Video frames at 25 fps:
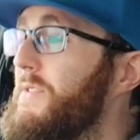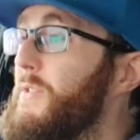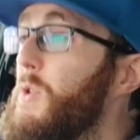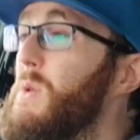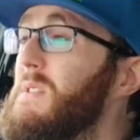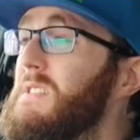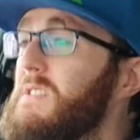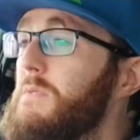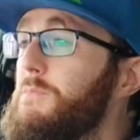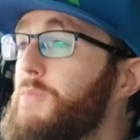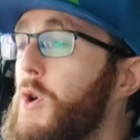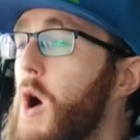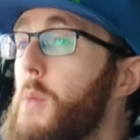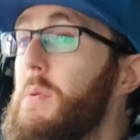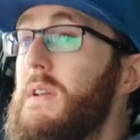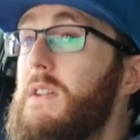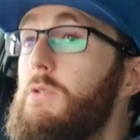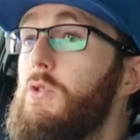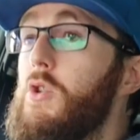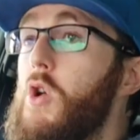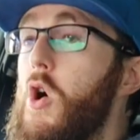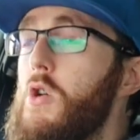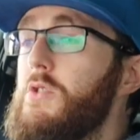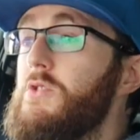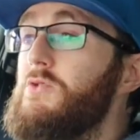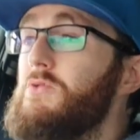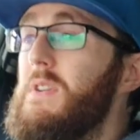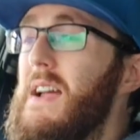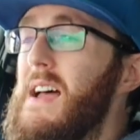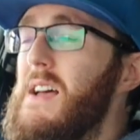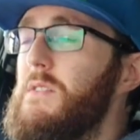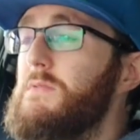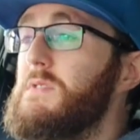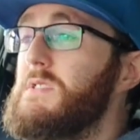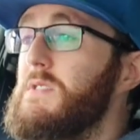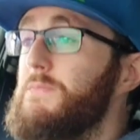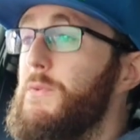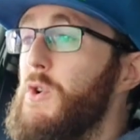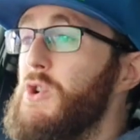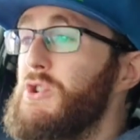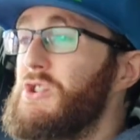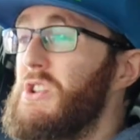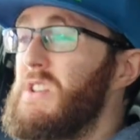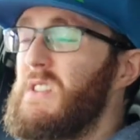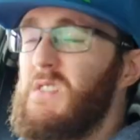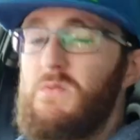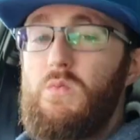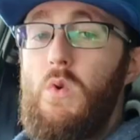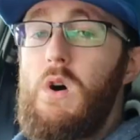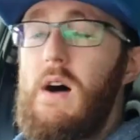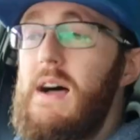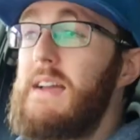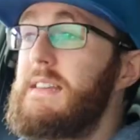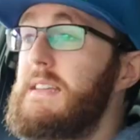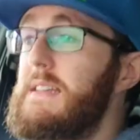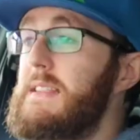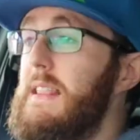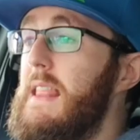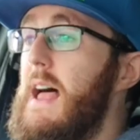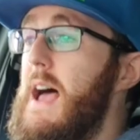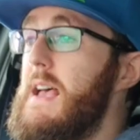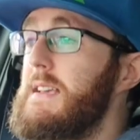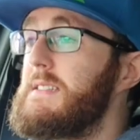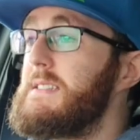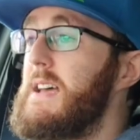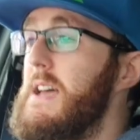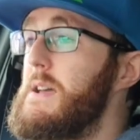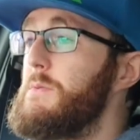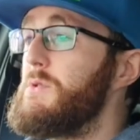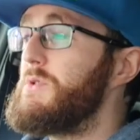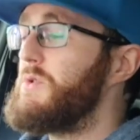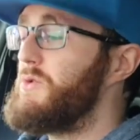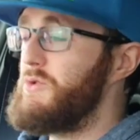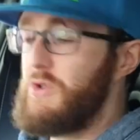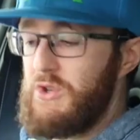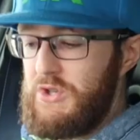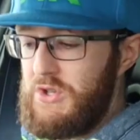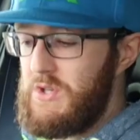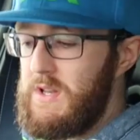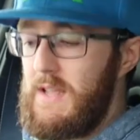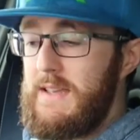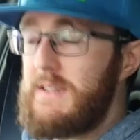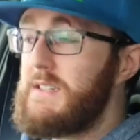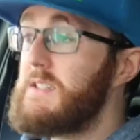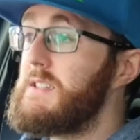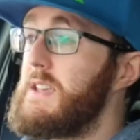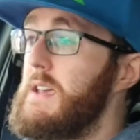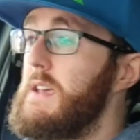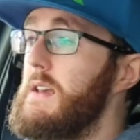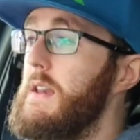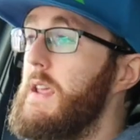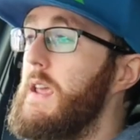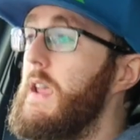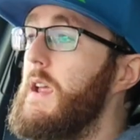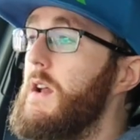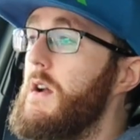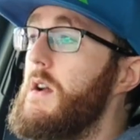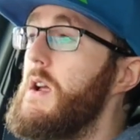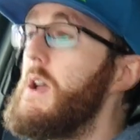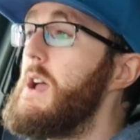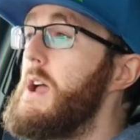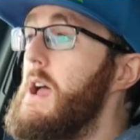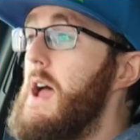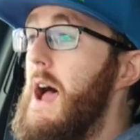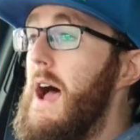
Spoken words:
throw in some properly recorded revs versus what I did last time, which was just like sitting here,